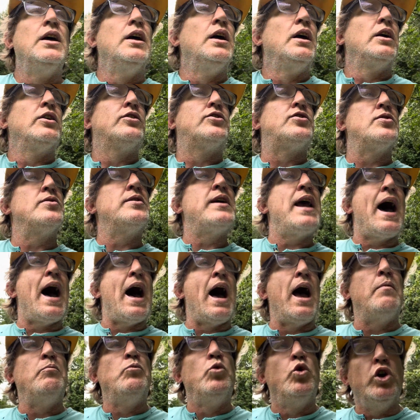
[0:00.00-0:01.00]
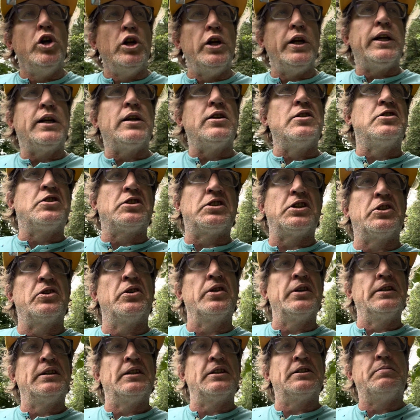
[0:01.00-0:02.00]
so yeah, I'm really
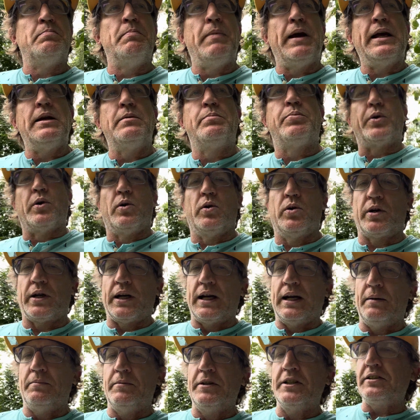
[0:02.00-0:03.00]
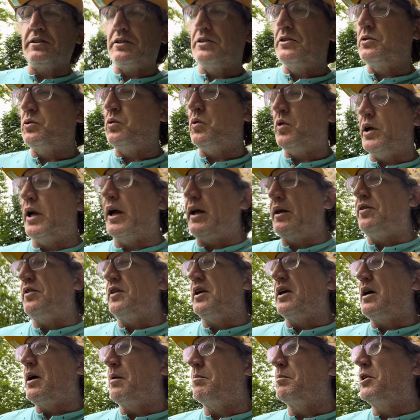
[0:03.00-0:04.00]
considering this MAID program. This is what I
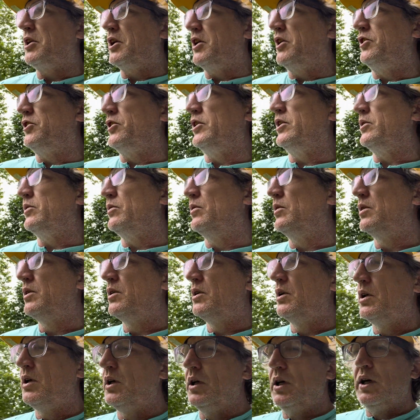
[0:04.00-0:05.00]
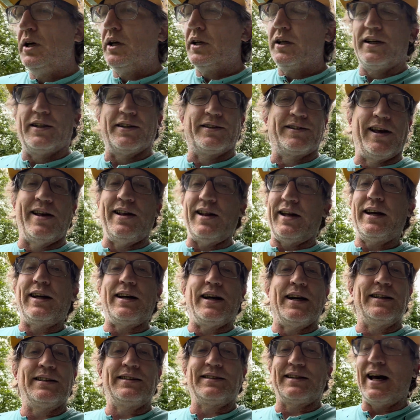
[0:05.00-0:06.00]
think I'm gonna do. Because like
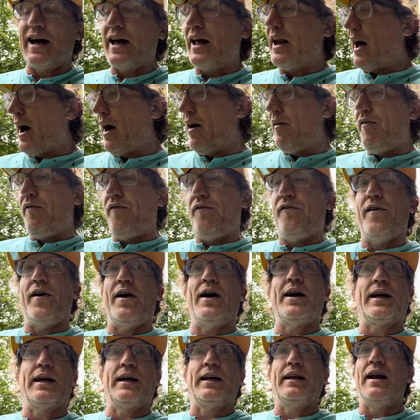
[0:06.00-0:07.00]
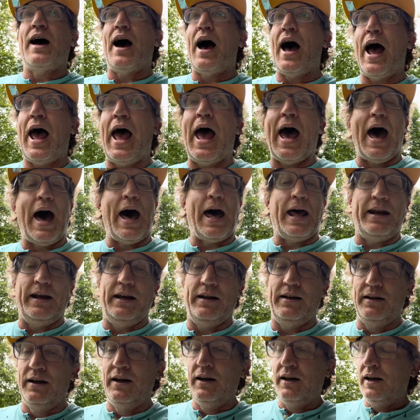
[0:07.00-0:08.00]
I said, I had it.
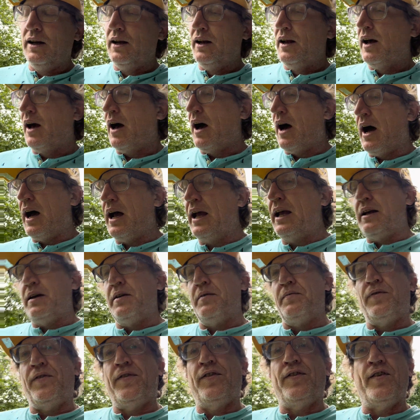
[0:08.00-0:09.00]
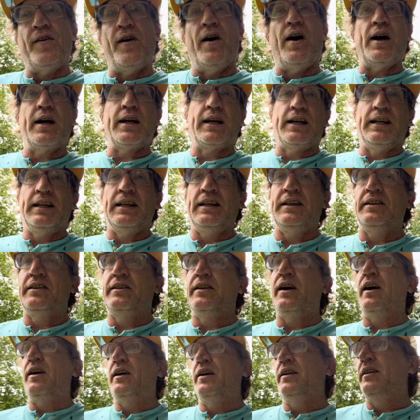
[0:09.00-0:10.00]
I am fucking
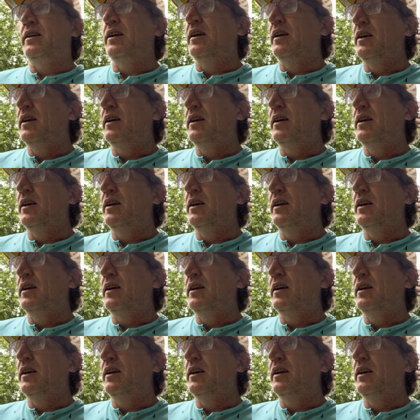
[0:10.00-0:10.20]
done.